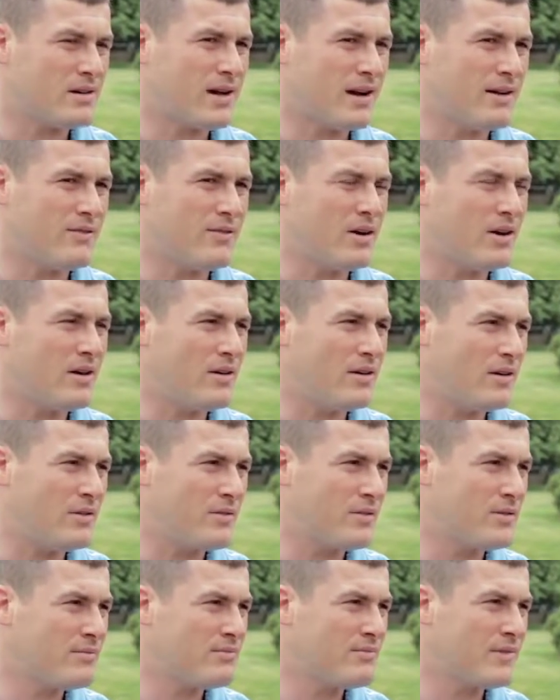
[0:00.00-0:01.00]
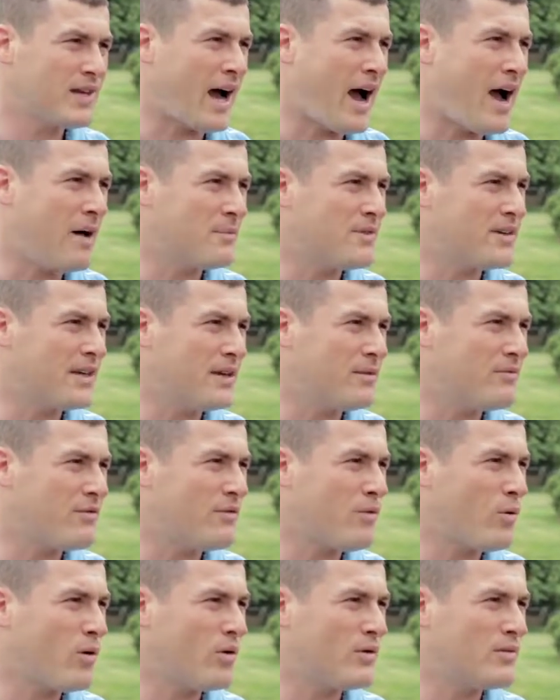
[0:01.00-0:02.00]
of a comm team
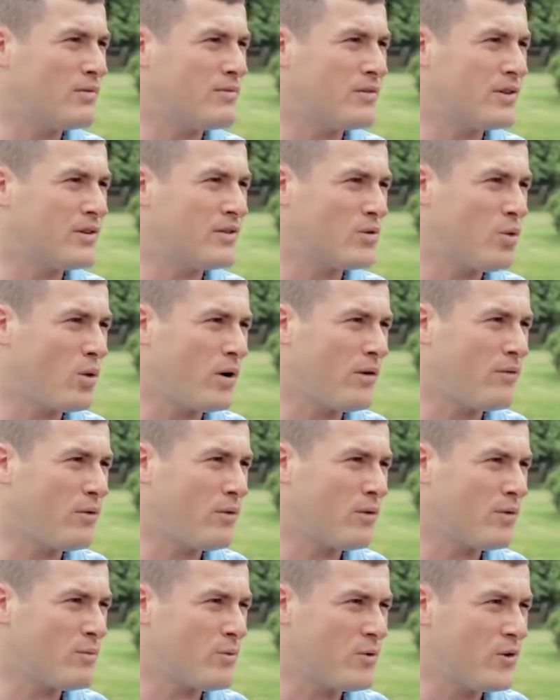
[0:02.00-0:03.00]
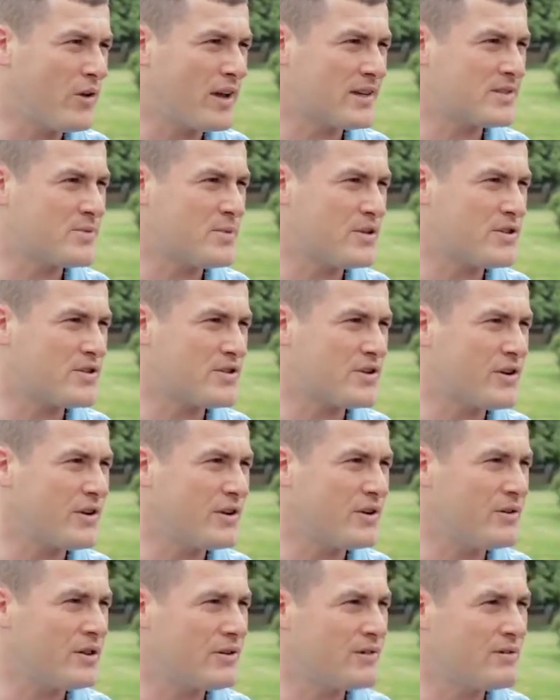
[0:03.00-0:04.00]
for the 24th Marine Expeditionary Unit.